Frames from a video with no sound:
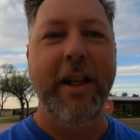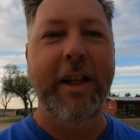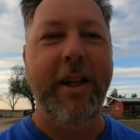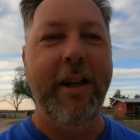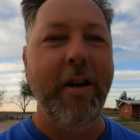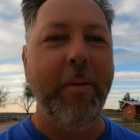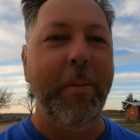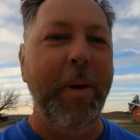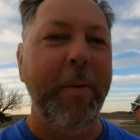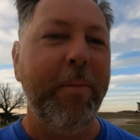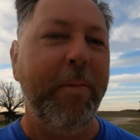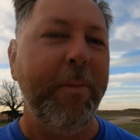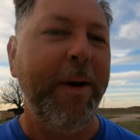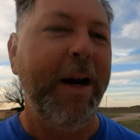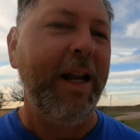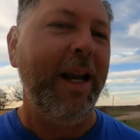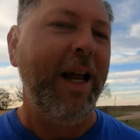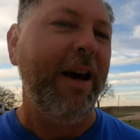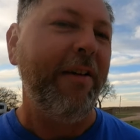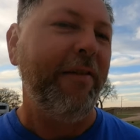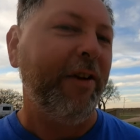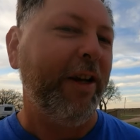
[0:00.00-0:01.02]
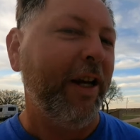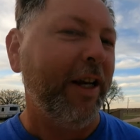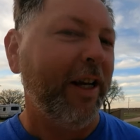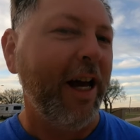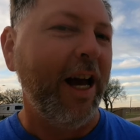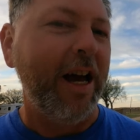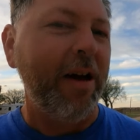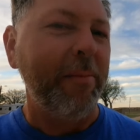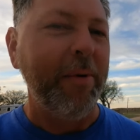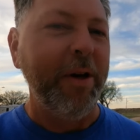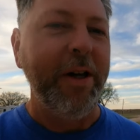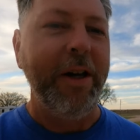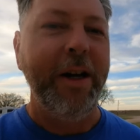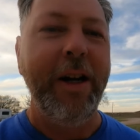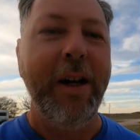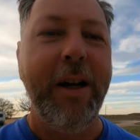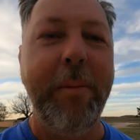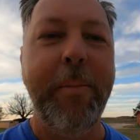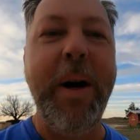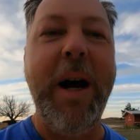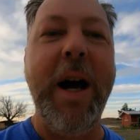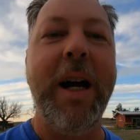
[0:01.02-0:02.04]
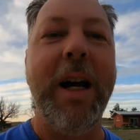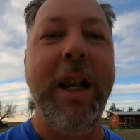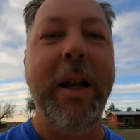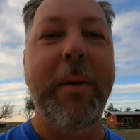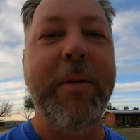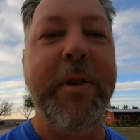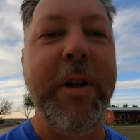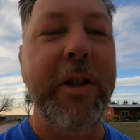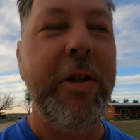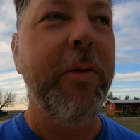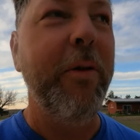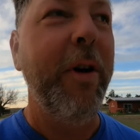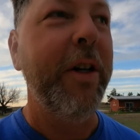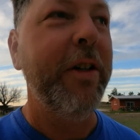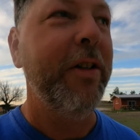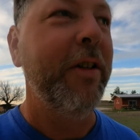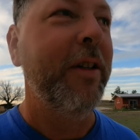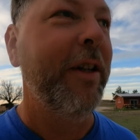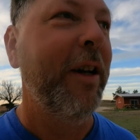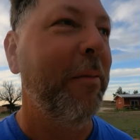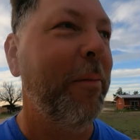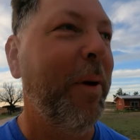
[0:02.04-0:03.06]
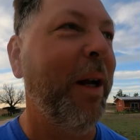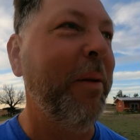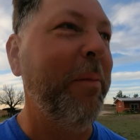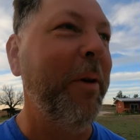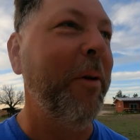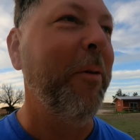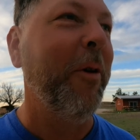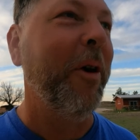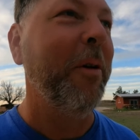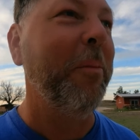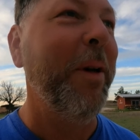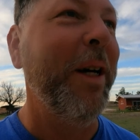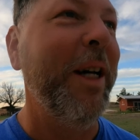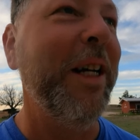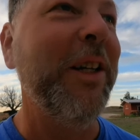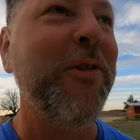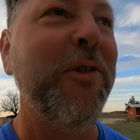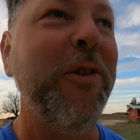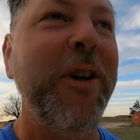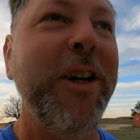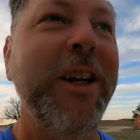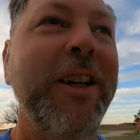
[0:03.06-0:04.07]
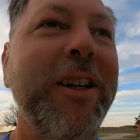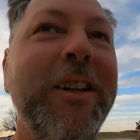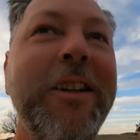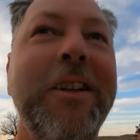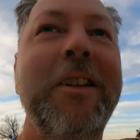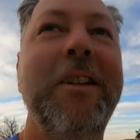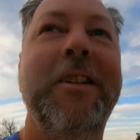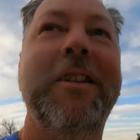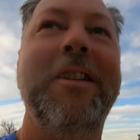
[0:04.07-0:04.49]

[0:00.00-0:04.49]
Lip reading: you know, people might laugh at that guy, but in an apocalypse situation, everybody would want to be his friend.